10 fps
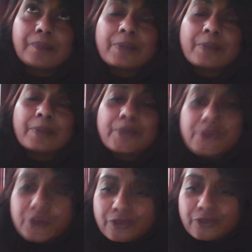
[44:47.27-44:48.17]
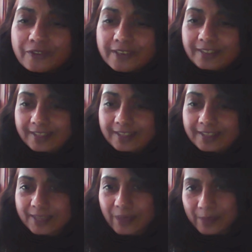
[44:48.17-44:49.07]
approved this
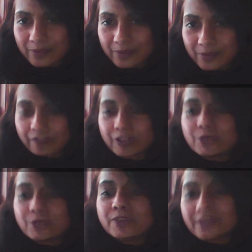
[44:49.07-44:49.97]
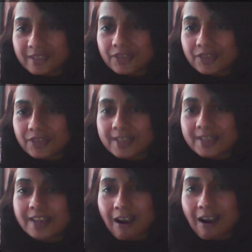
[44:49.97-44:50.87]
weaponry for use on the streets
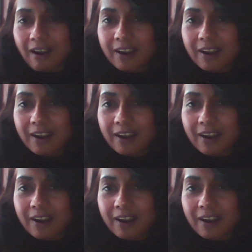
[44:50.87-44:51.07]
are.